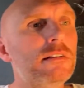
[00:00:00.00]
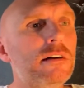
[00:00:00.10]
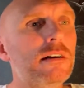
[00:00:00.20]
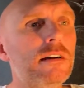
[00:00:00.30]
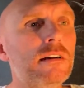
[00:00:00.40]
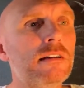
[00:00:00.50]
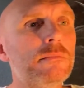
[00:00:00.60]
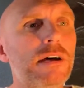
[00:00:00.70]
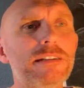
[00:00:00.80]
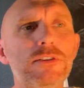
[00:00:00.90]

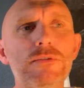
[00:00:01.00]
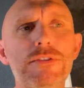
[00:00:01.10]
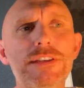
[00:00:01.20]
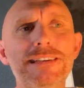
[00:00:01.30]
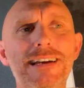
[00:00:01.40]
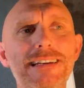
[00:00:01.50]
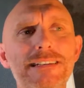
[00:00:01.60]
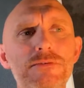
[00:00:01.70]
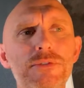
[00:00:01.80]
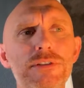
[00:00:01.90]
I don't think I
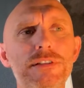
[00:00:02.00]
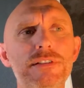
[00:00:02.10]
can really